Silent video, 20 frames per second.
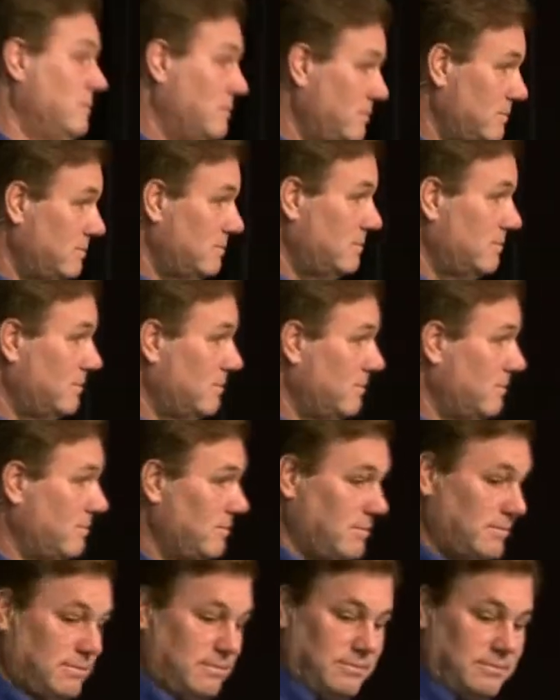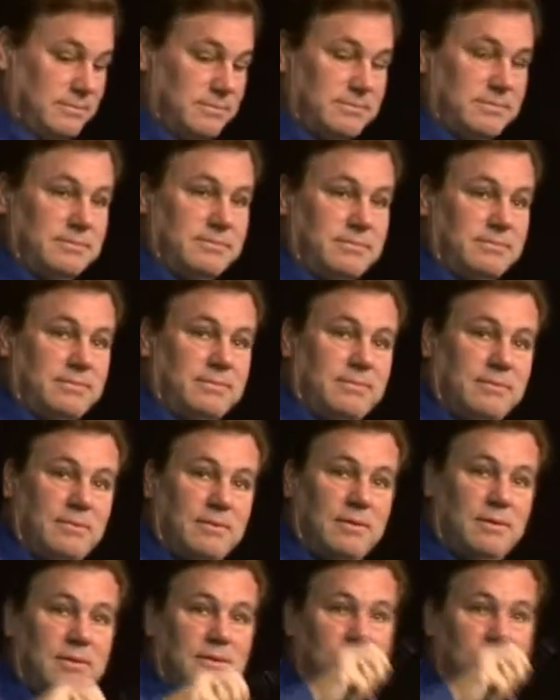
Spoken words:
(no one is talking)